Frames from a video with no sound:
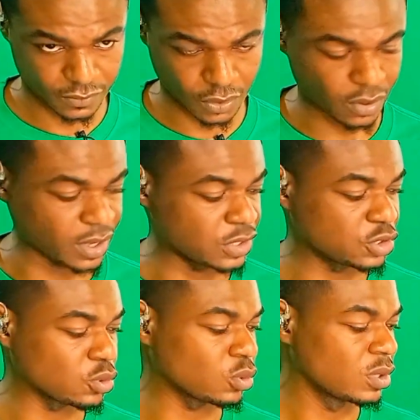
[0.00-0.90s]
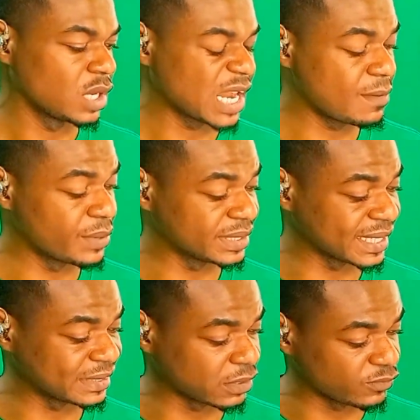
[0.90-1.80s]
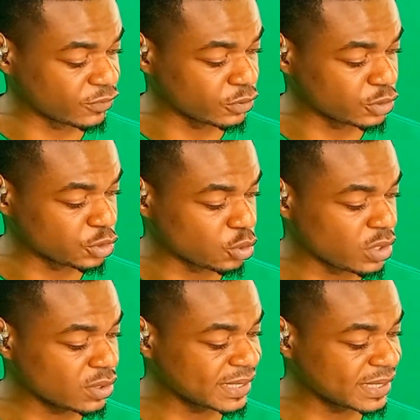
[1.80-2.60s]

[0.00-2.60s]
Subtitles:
Okay, so let me break that down for you. So it goes